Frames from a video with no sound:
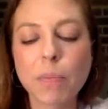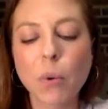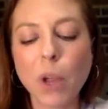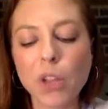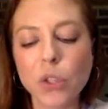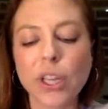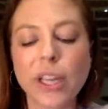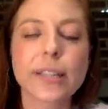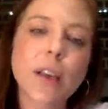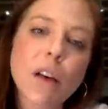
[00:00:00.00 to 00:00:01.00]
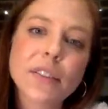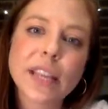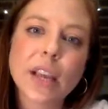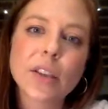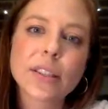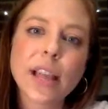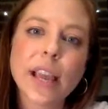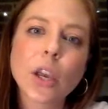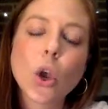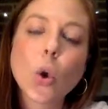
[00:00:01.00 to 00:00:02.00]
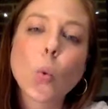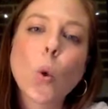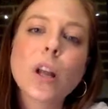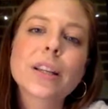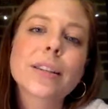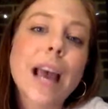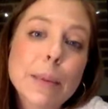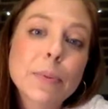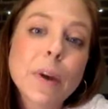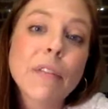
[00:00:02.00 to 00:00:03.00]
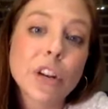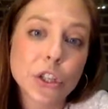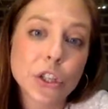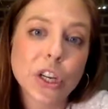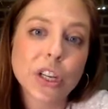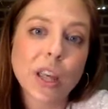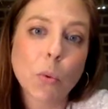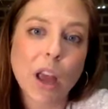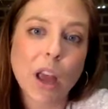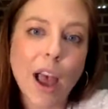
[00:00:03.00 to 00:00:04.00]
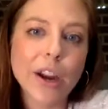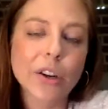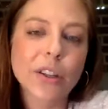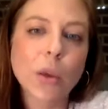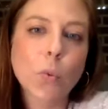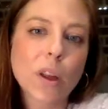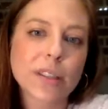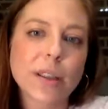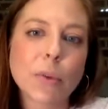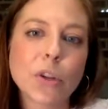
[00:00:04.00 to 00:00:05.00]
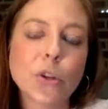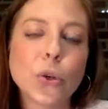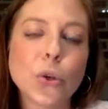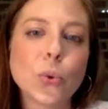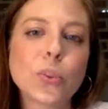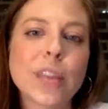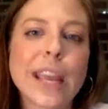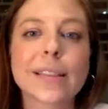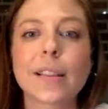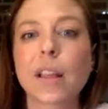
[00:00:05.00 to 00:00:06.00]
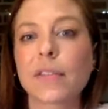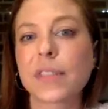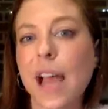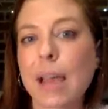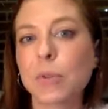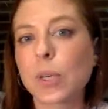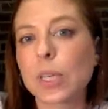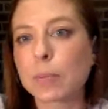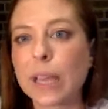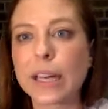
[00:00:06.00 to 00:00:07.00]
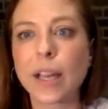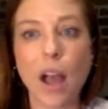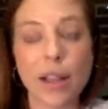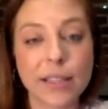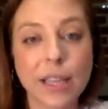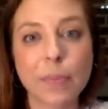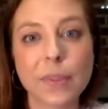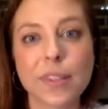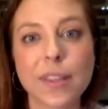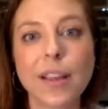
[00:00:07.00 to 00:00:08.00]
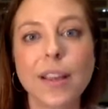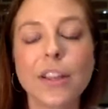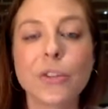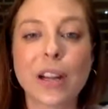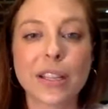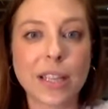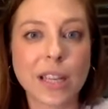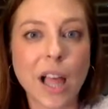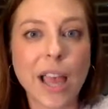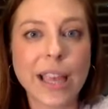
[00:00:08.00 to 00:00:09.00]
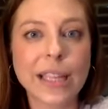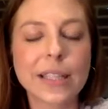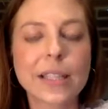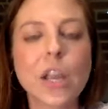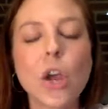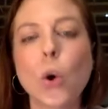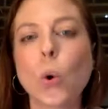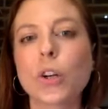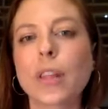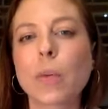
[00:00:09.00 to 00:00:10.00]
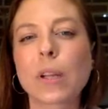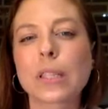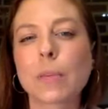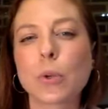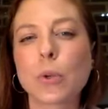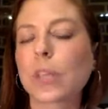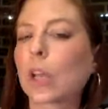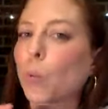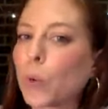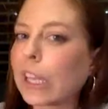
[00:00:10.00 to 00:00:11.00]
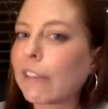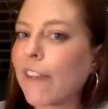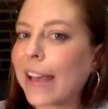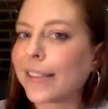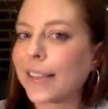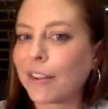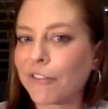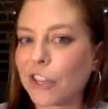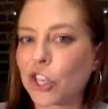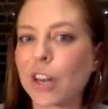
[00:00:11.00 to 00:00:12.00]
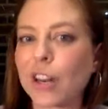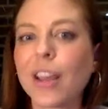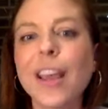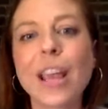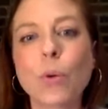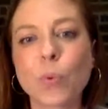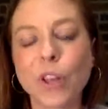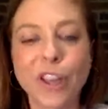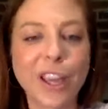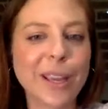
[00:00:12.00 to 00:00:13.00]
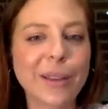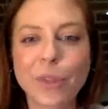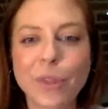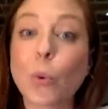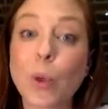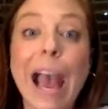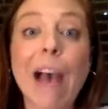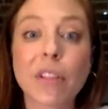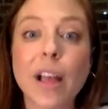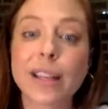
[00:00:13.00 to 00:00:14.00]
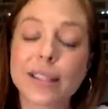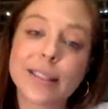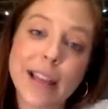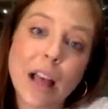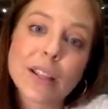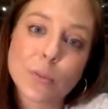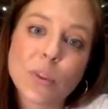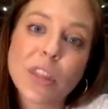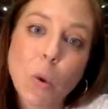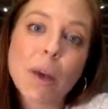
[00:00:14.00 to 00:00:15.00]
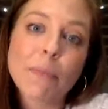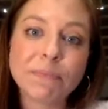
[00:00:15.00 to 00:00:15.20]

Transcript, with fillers: But we also look at soft skills, like what type of an attorney do they want to hire? Do they want someone who takes a lot of time to explain concepts directly to clients? Or do they want someone who's like really fast and efficient? It really, you know, we have clients tell us what they want.